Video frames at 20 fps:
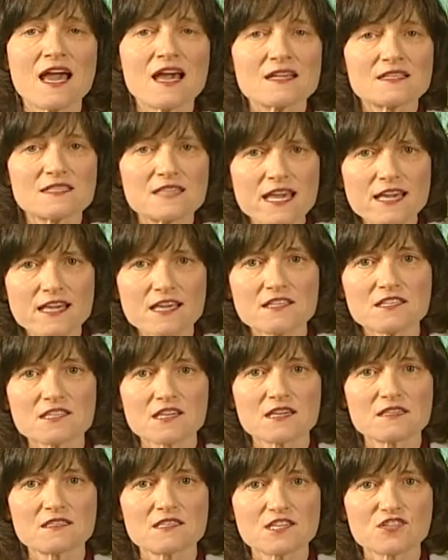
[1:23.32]
Take into
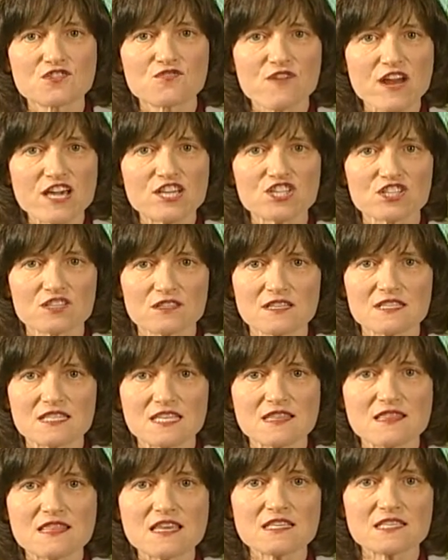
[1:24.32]
consideration that
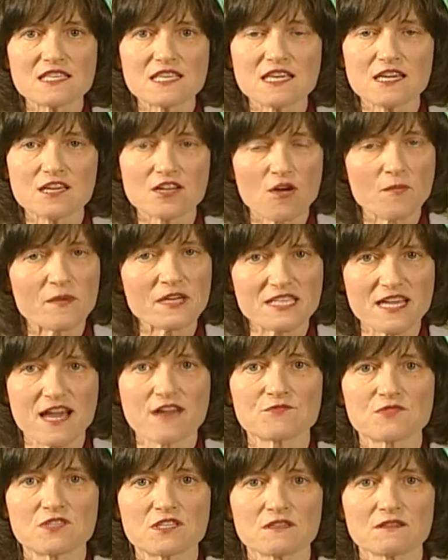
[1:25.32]
in this economic
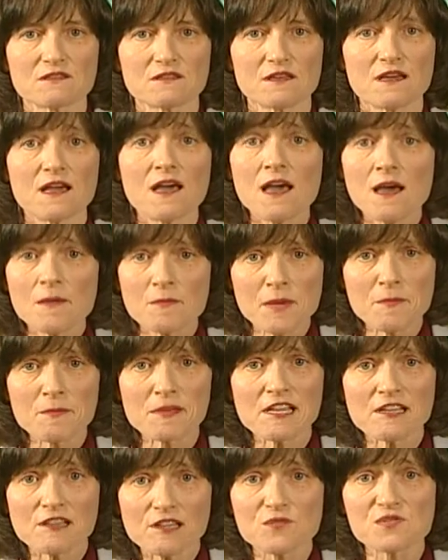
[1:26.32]
downturn,
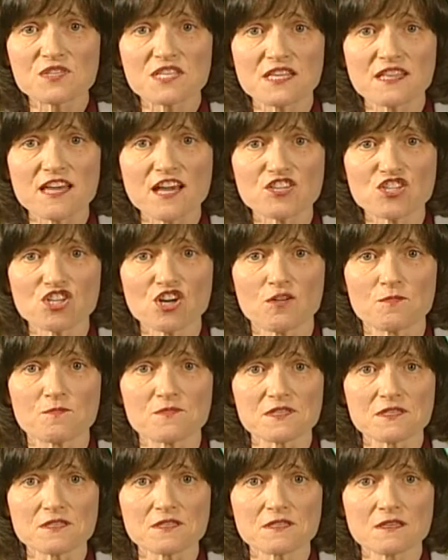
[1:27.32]
people are losing their
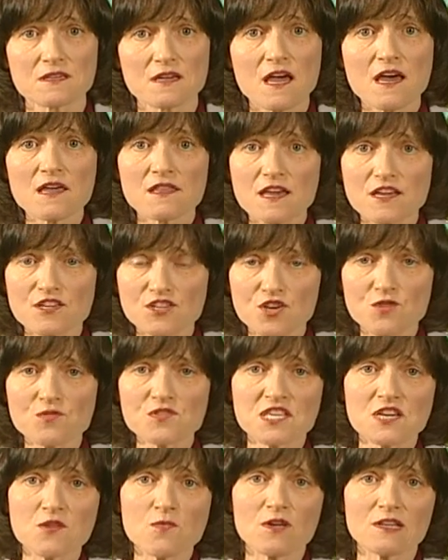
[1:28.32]
jobs. They're
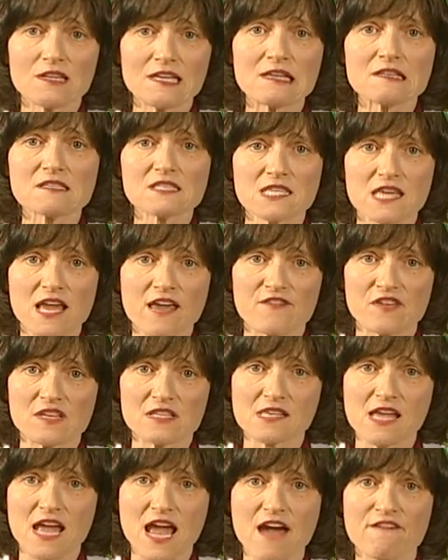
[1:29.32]
using what little savings
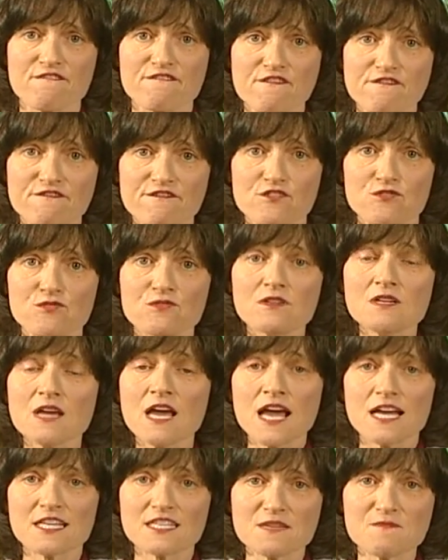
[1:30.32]
they have for food
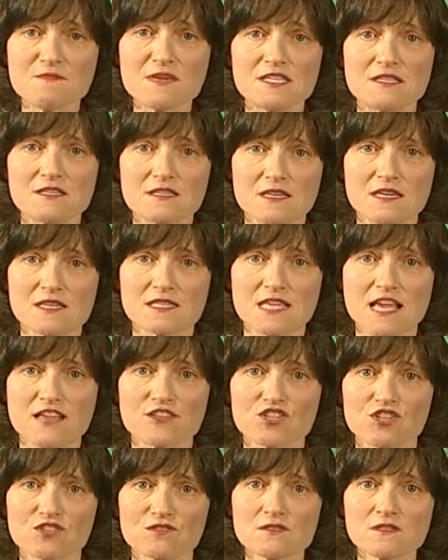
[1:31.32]
and immediate
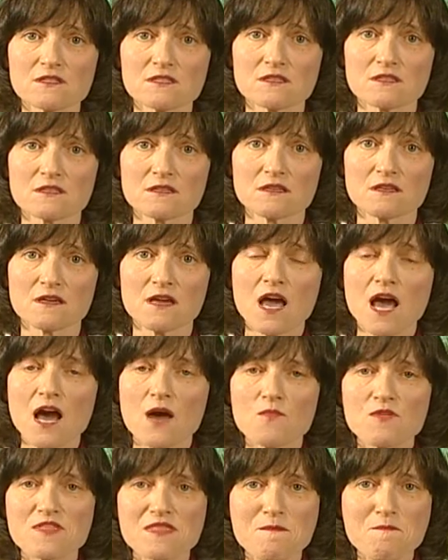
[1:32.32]
essentials
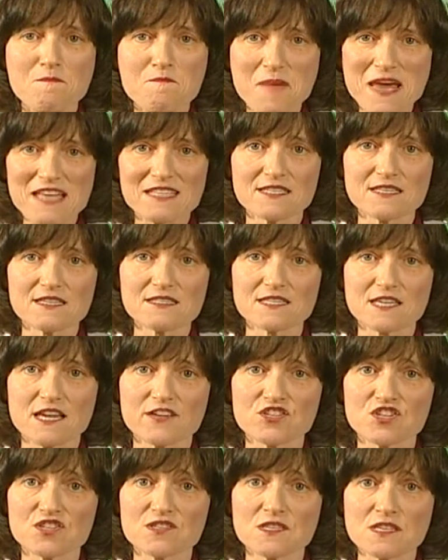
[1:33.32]
and with the best
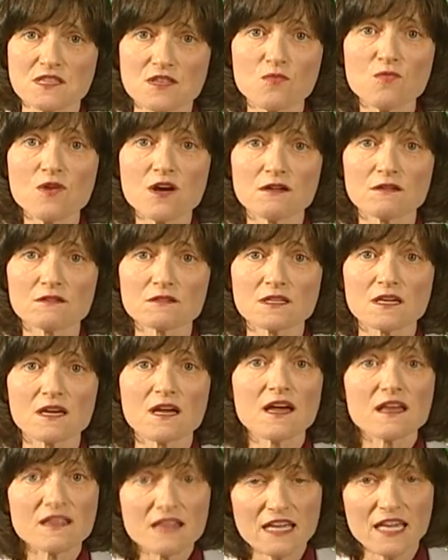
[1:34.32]
intentions in the world,
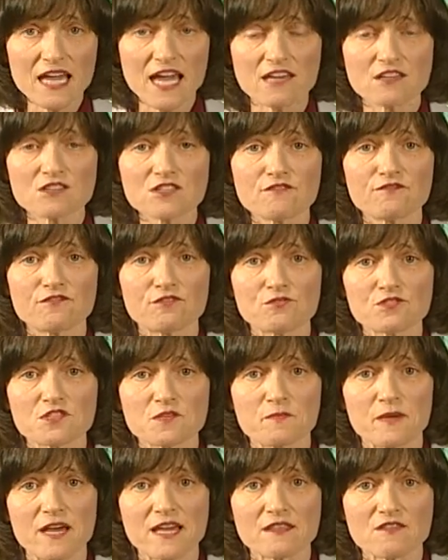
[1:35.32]
they cannot afford to
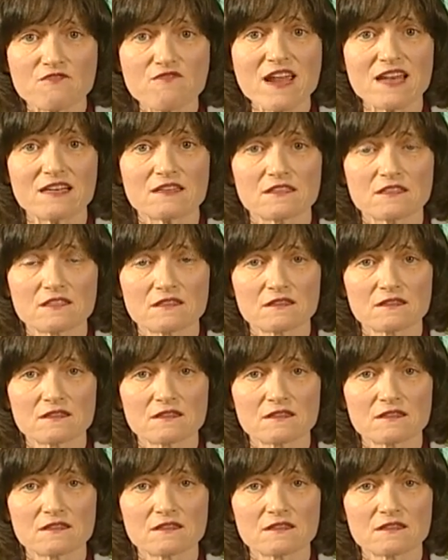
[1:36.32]
pay the rent.